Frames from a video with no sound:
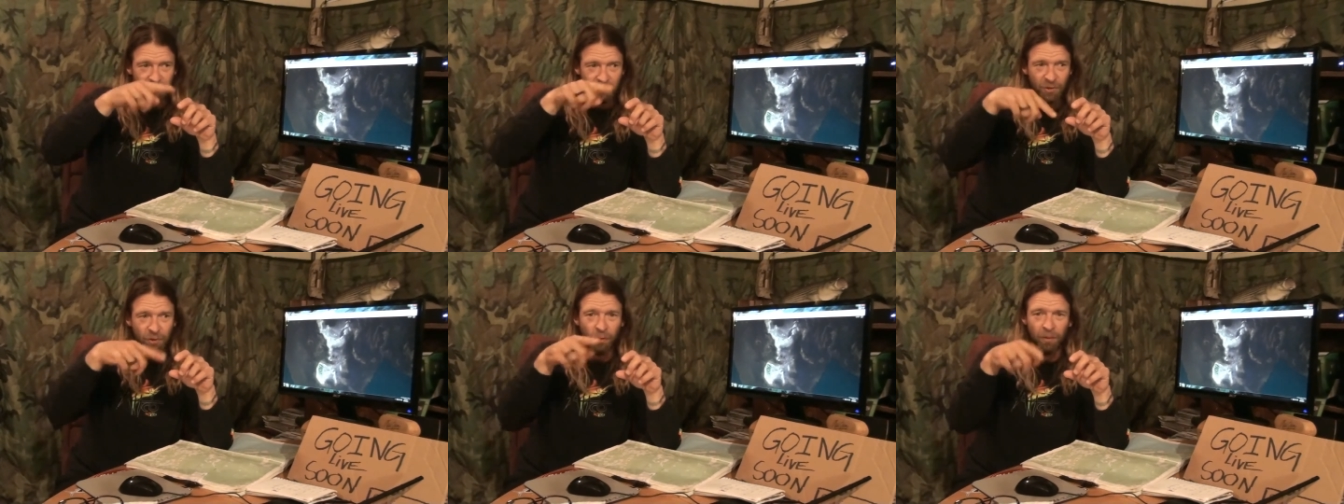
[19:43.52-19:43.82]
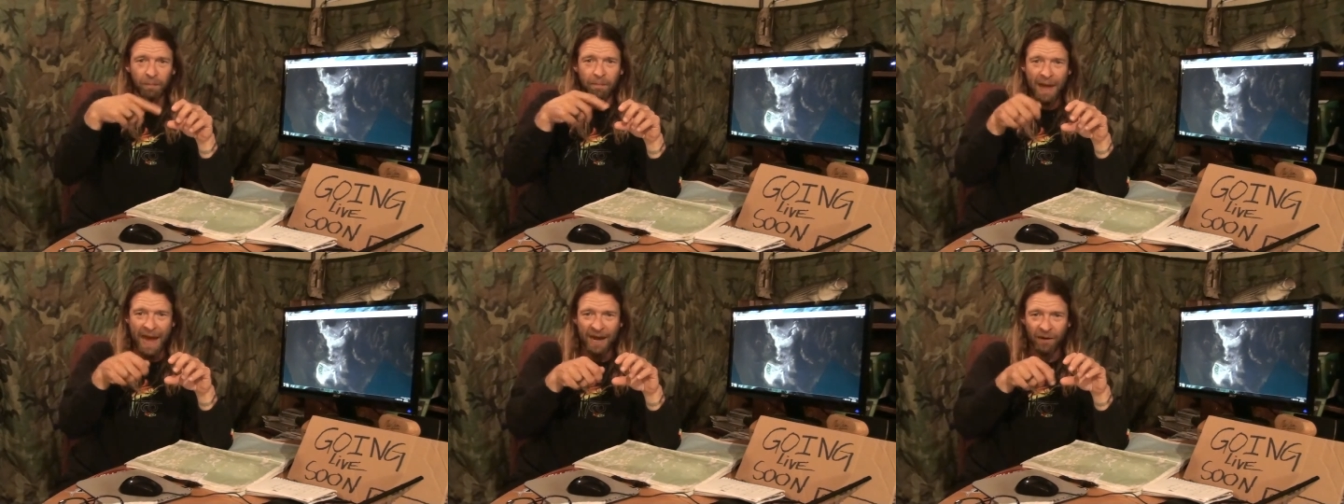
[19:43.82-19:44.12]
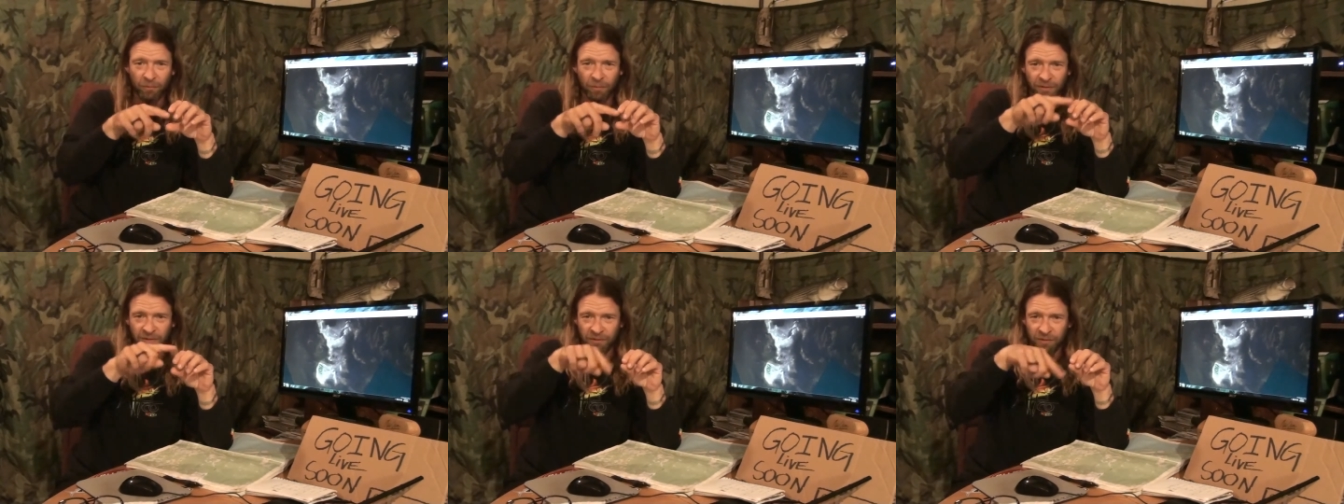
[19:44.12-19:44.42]
do it
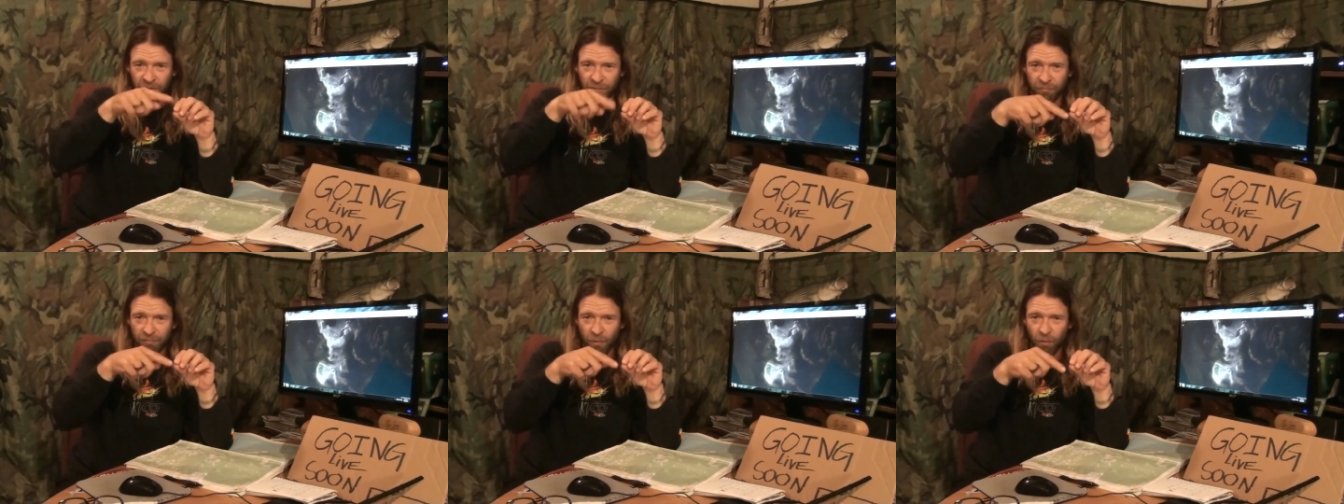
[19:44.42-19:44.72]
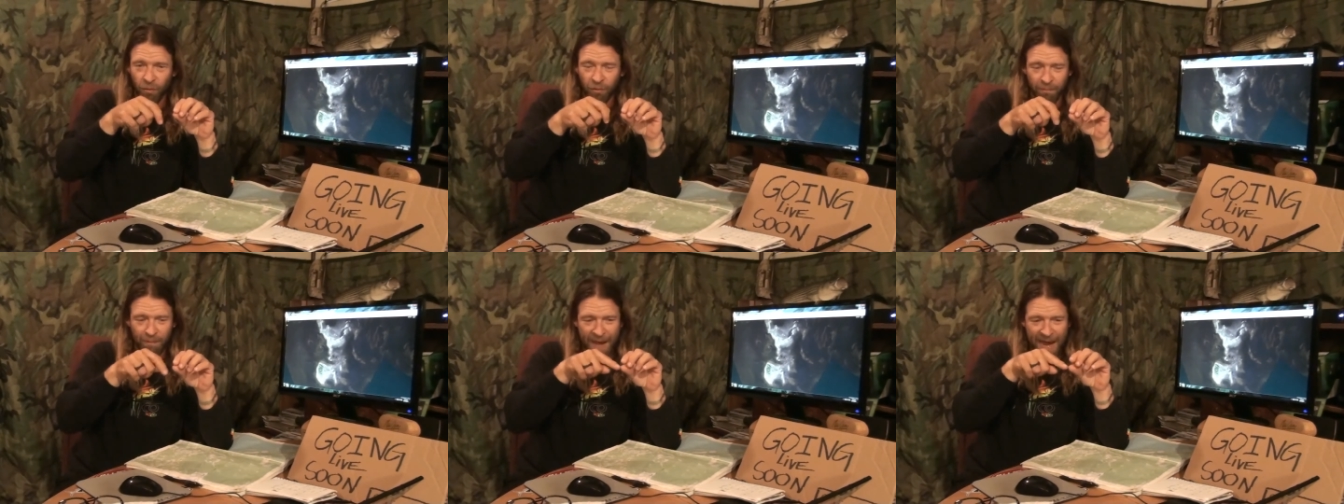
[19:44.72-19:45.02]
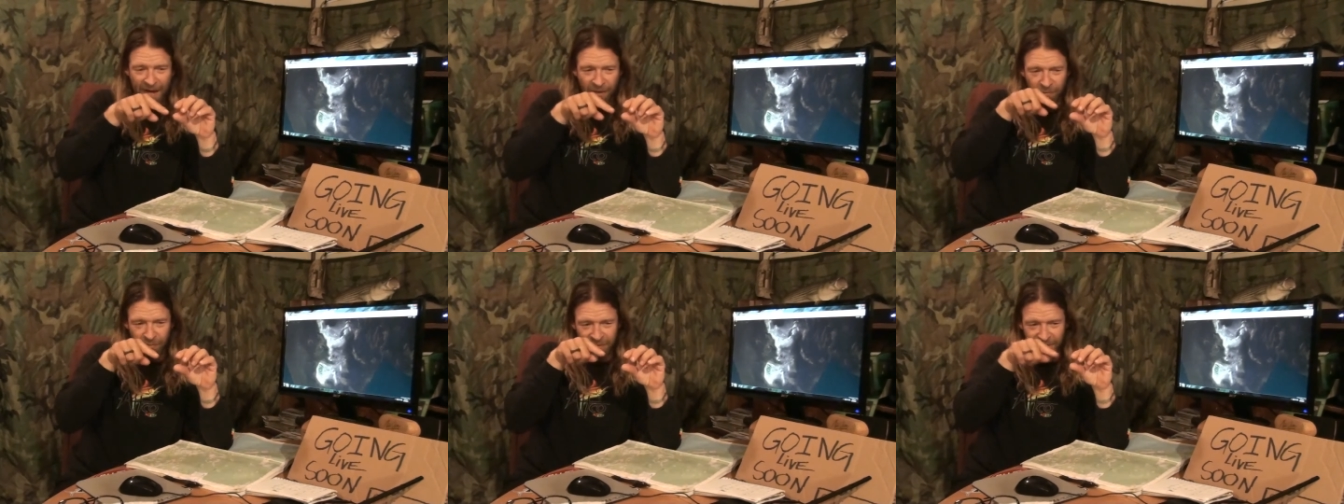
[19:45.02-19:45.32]
backwards, roll it
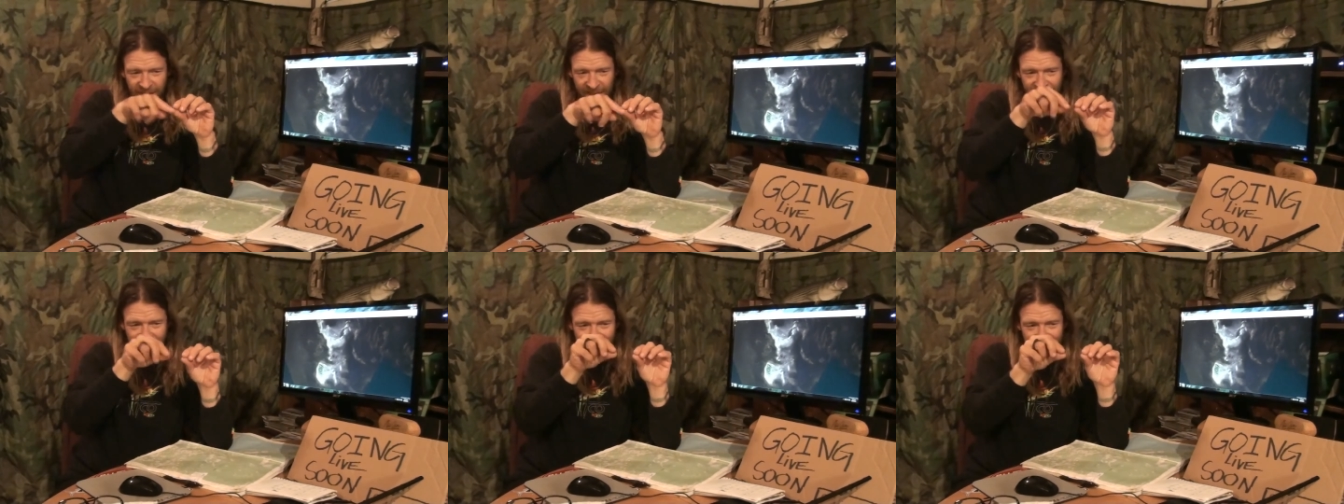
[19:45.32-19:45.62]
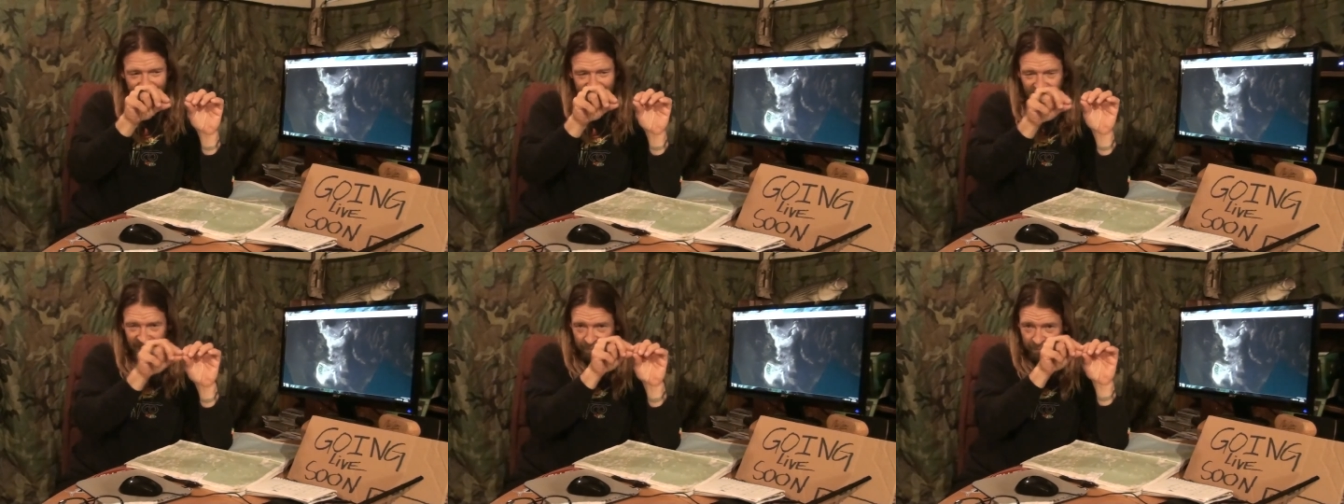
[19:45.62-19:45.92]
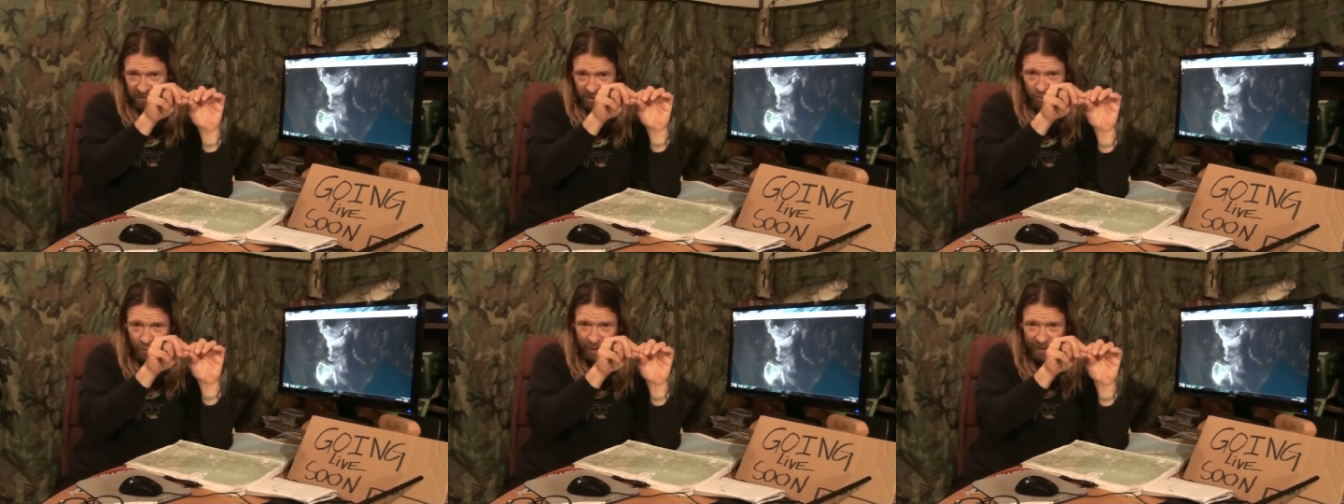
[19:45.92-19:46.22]
backwards and stick it in
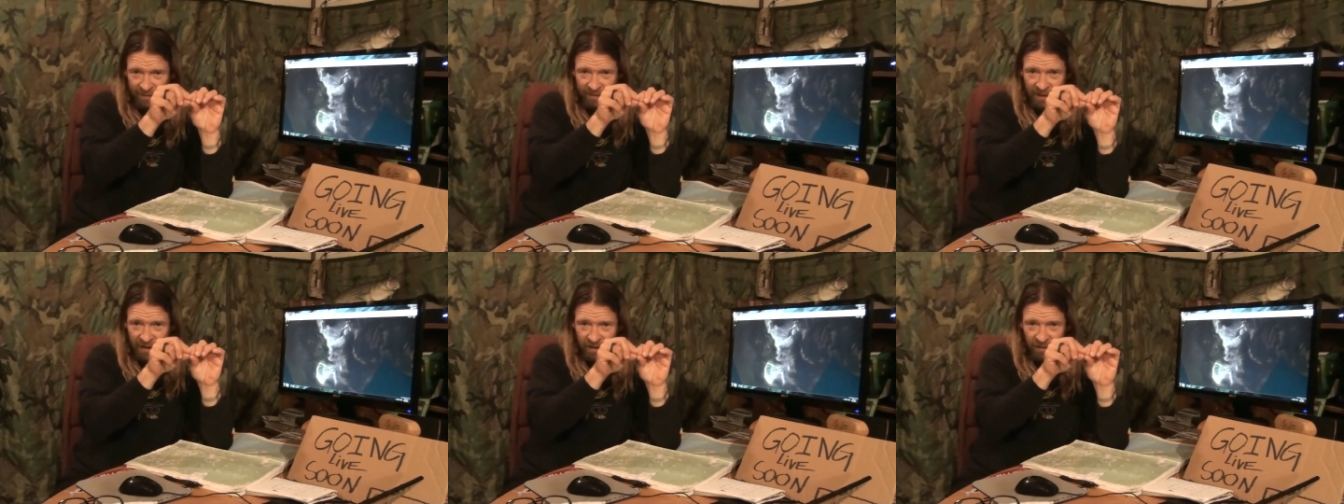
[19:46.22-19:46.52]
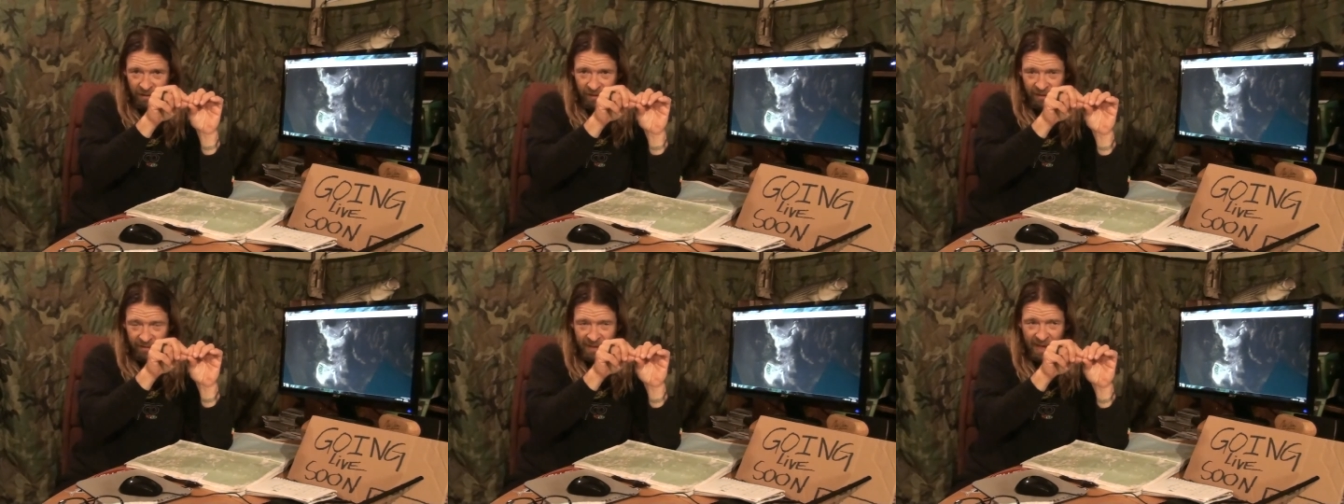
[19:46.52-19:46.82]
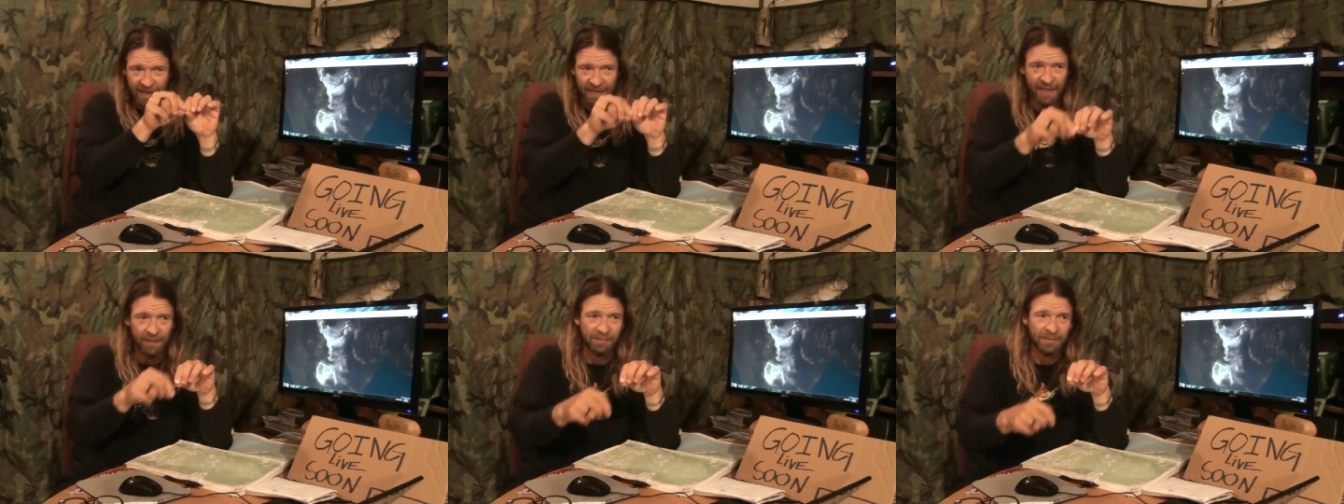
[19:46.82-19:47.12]
between there, and
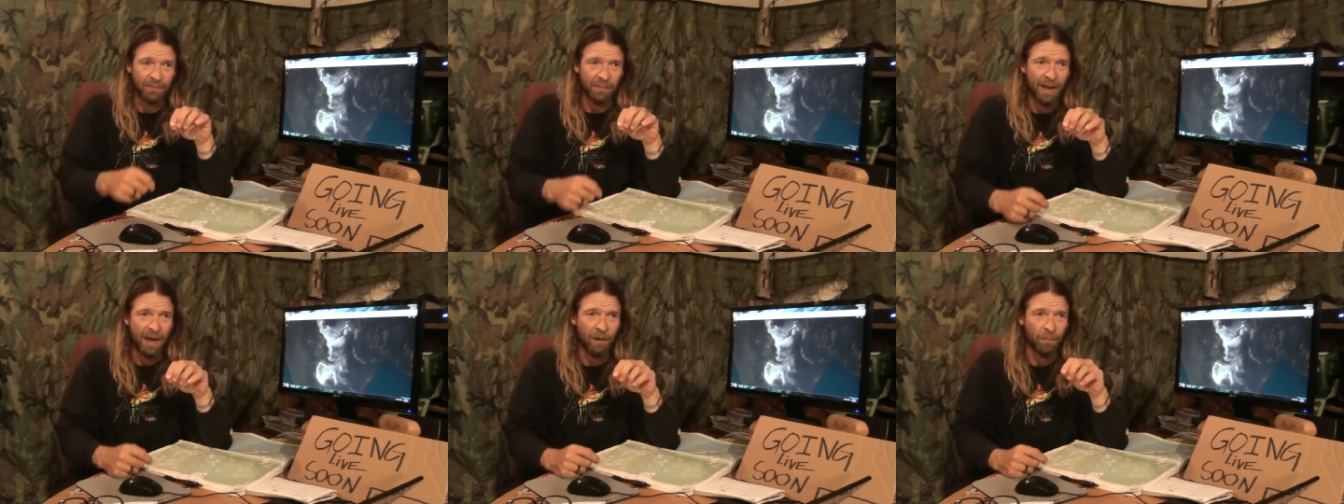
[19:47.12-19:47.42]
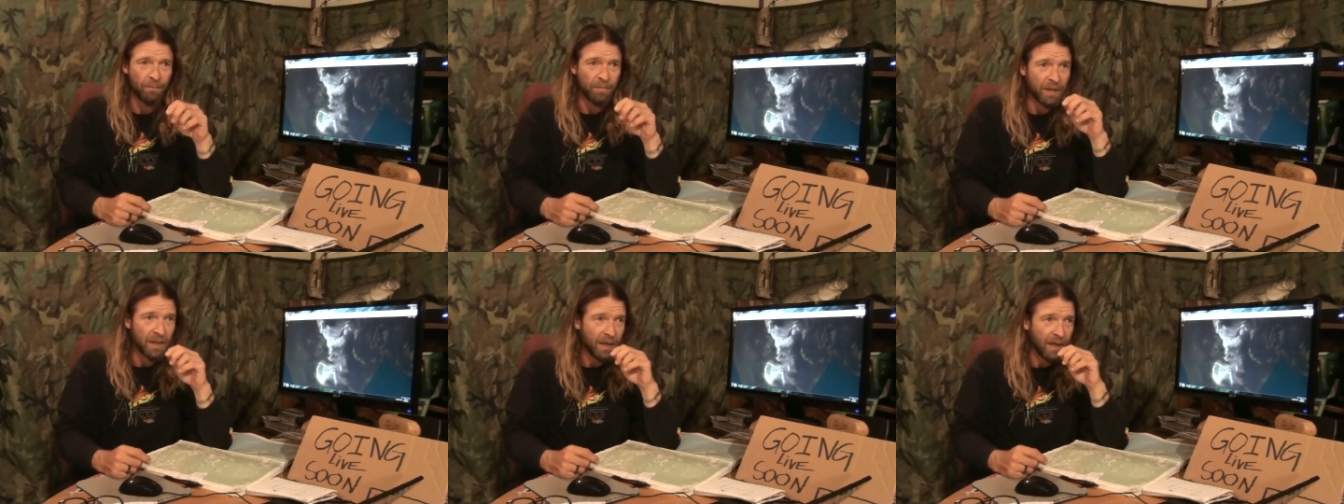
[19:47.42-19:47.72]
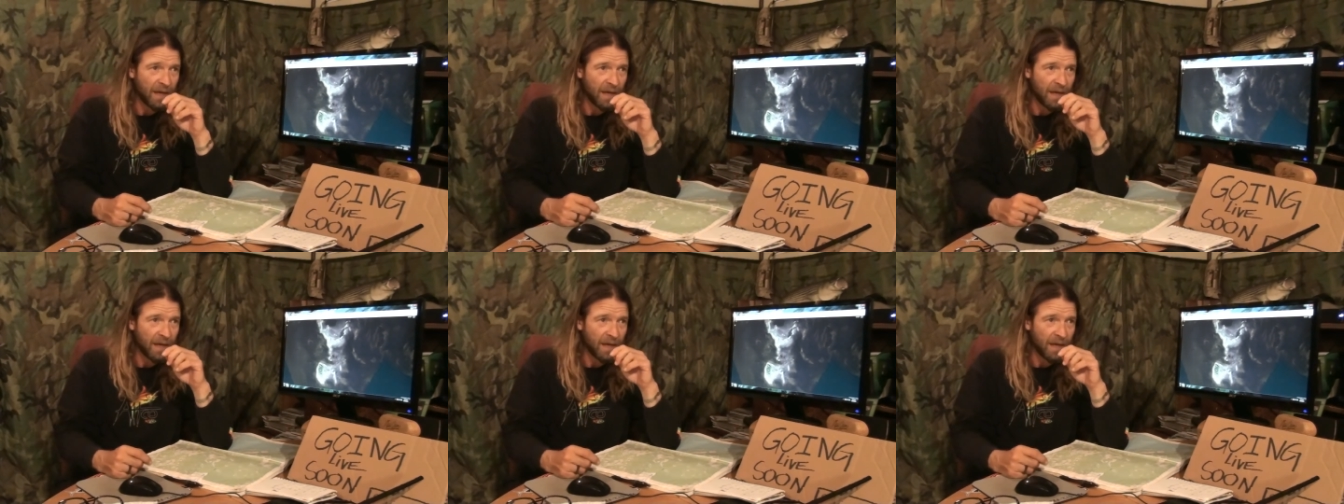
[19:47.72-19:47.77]
that keeps them out.